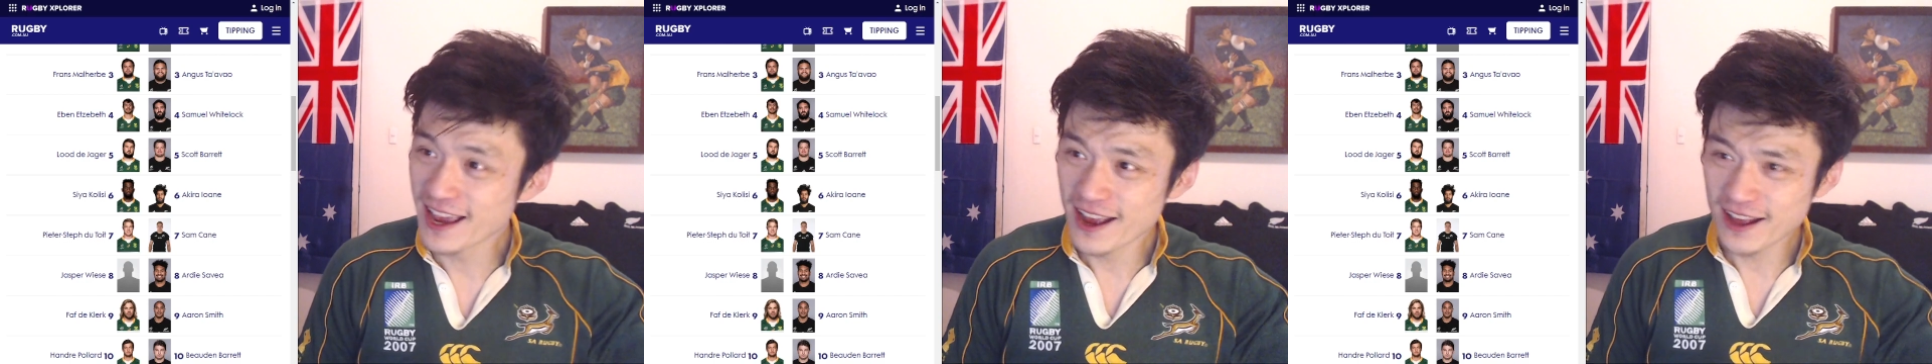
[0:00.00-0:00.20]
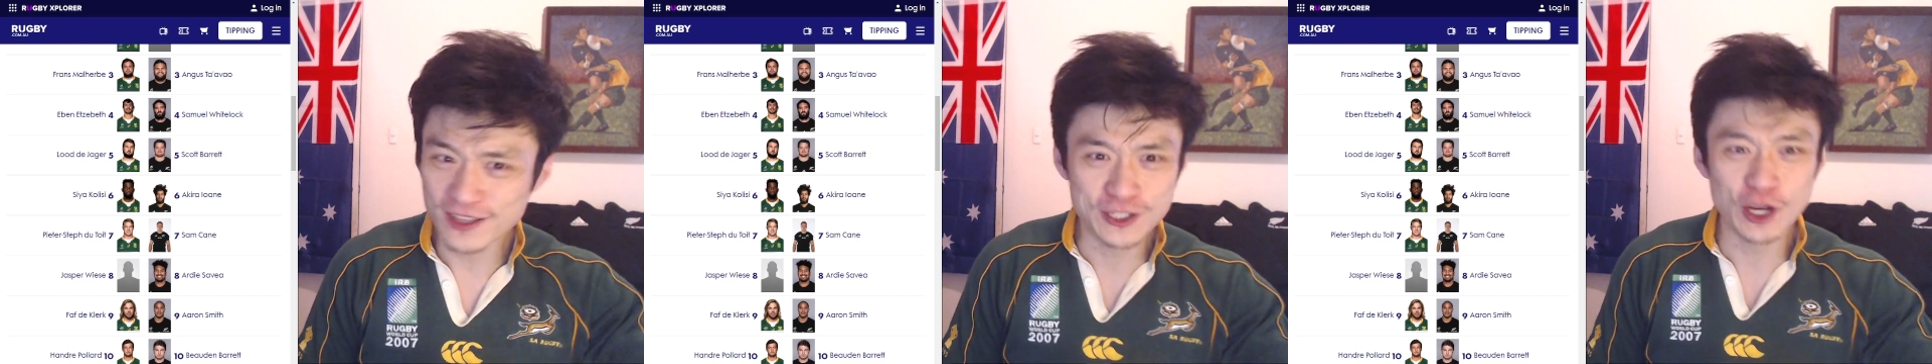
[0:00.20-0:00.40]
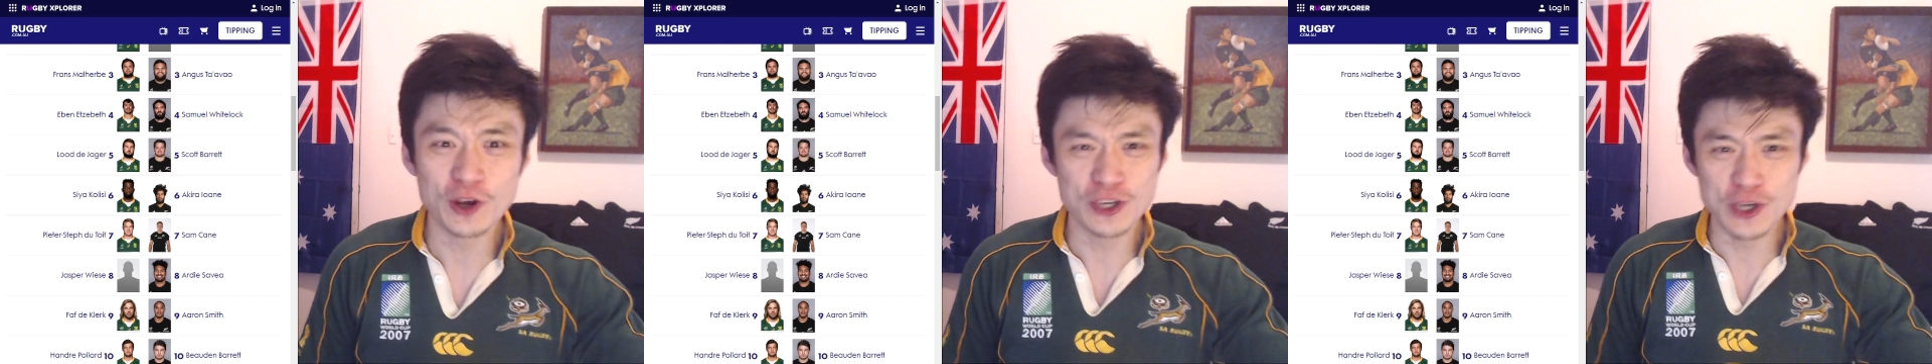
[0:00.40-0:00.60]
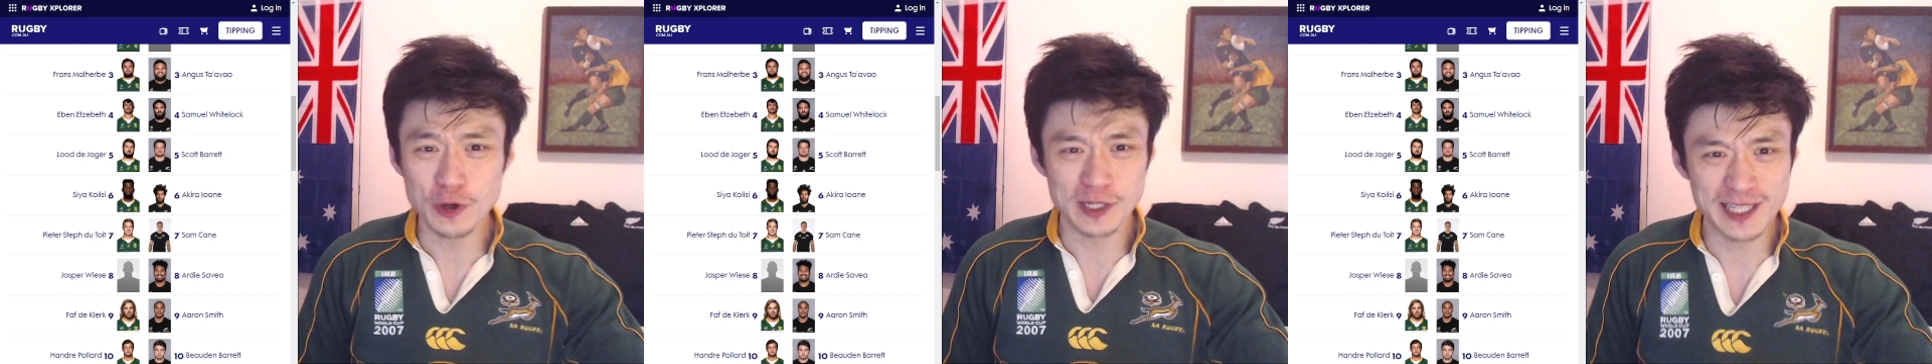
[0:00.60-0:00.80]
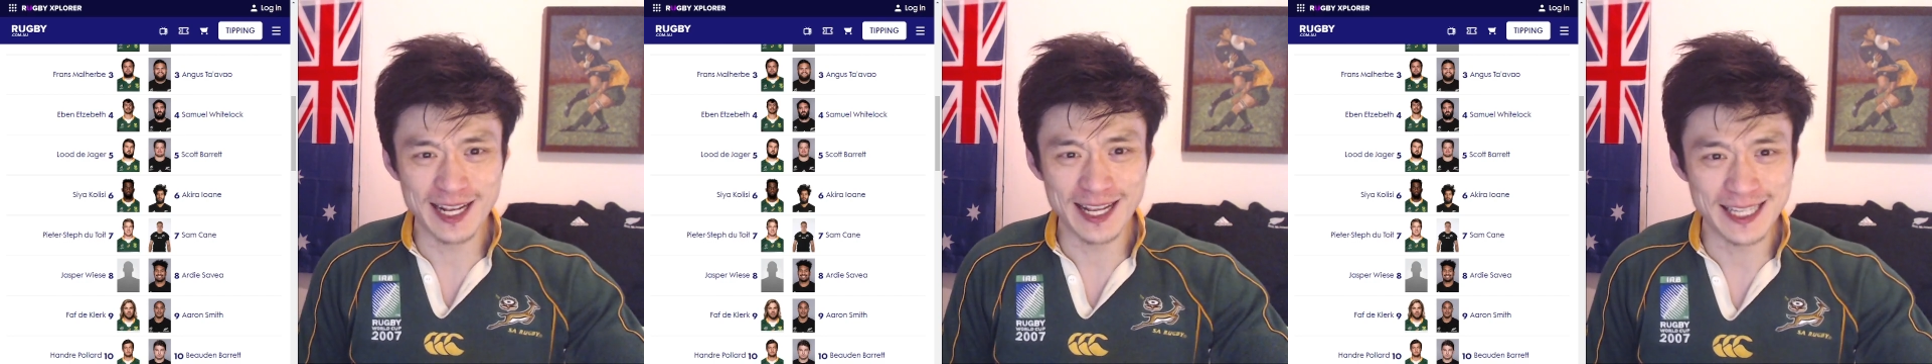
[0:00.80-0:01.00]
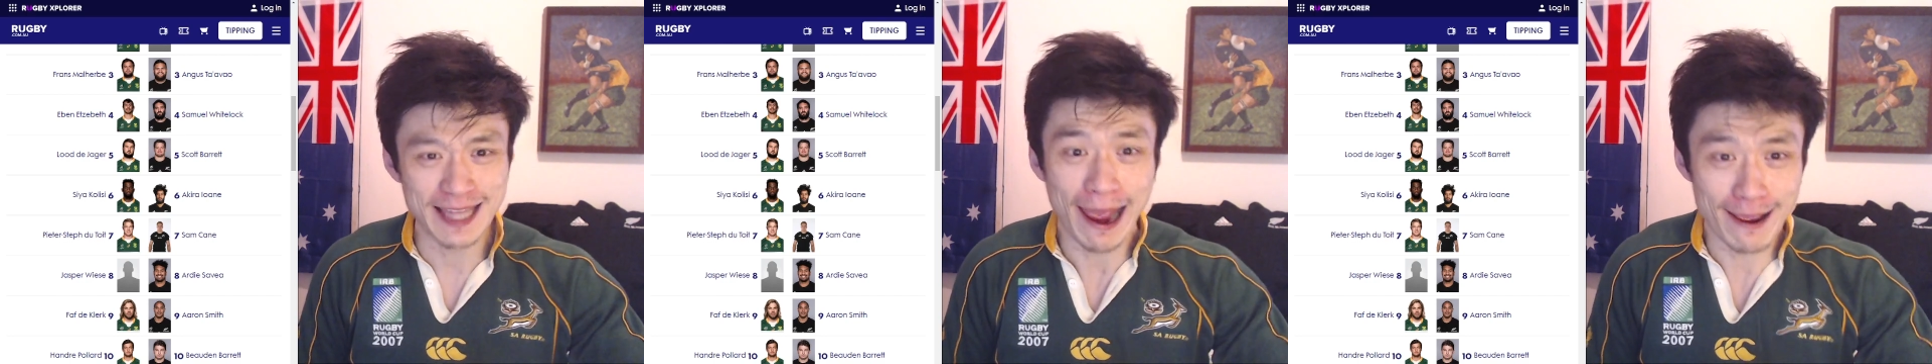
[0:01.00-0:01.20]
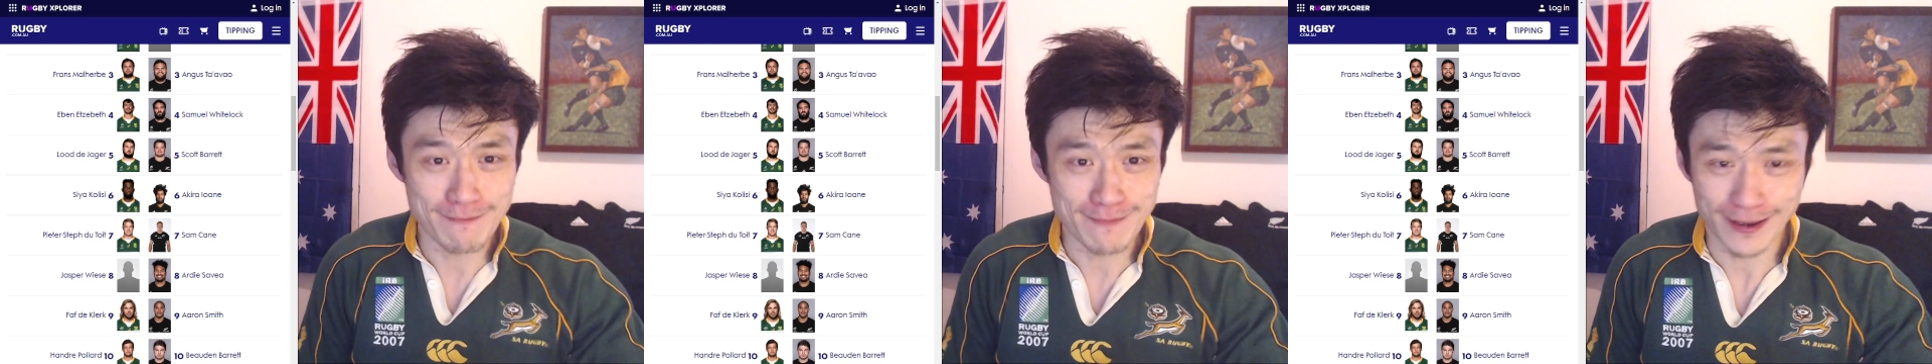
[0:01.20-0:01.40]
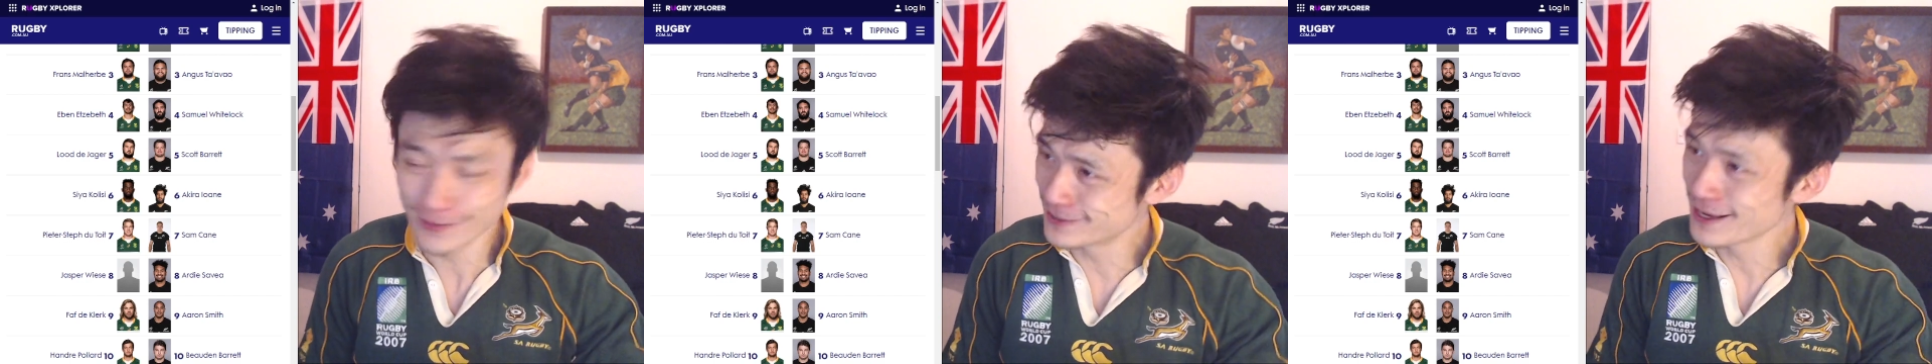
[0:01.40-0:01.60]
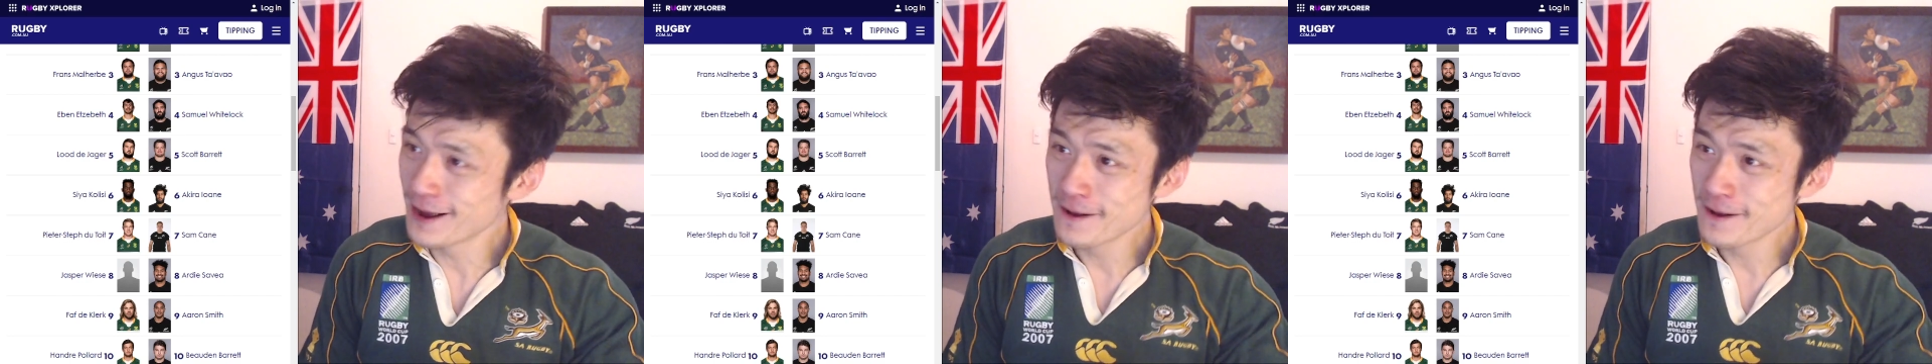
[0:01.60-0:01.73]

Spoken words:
The two useless Damiens.